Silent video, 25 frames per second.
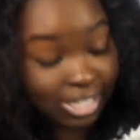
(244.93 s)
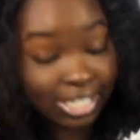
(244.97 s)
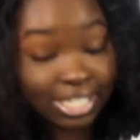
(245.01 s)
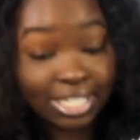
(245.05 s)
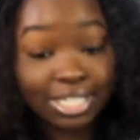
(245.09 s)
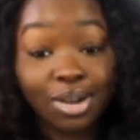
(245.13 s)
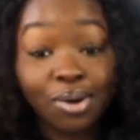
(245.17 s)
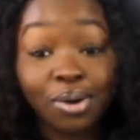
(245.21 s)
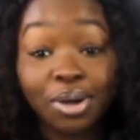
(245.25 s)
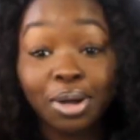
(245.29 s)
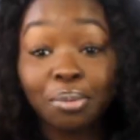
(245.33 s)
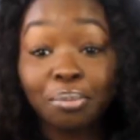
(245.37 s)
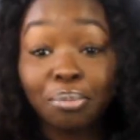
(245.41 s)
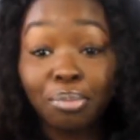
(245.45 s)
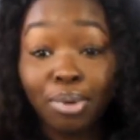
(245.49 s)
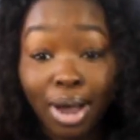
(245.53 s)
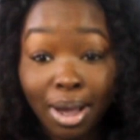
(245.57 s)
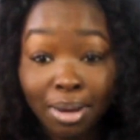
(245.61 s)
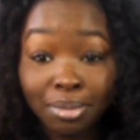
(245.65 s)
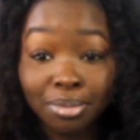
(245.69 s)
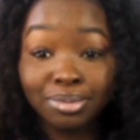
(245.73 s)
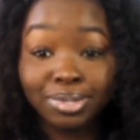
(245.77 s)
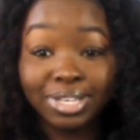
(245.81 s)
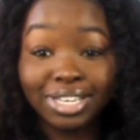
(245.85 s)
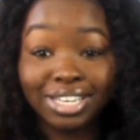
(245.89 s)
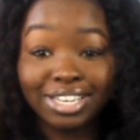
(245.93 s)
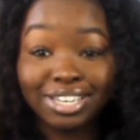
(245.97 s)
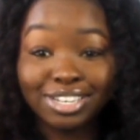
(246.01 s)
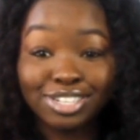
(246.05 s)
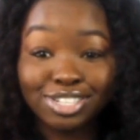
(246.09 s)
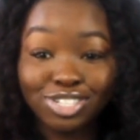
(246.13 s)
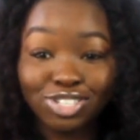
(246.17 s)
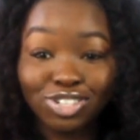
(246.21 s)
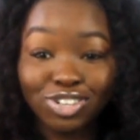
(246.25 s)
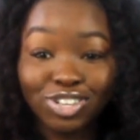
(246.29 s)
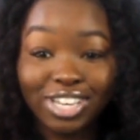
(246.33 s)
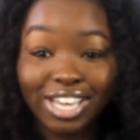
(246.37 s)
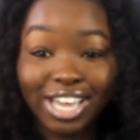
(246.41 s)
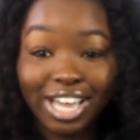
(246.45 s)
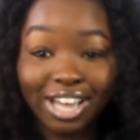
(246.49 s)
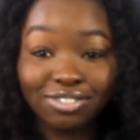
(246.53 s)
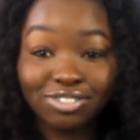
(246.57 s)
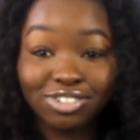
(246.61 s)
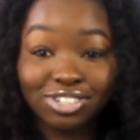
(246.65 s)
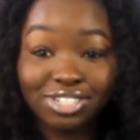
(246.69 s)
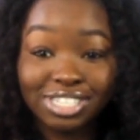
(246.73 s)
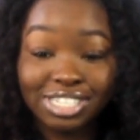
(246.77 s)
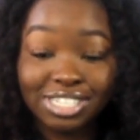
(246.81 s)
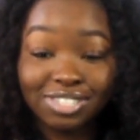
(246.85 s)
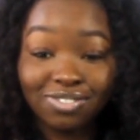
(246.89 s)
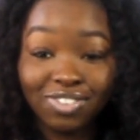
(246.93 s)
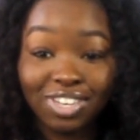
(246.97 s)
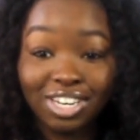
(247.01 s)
So he'll probably get a treat after this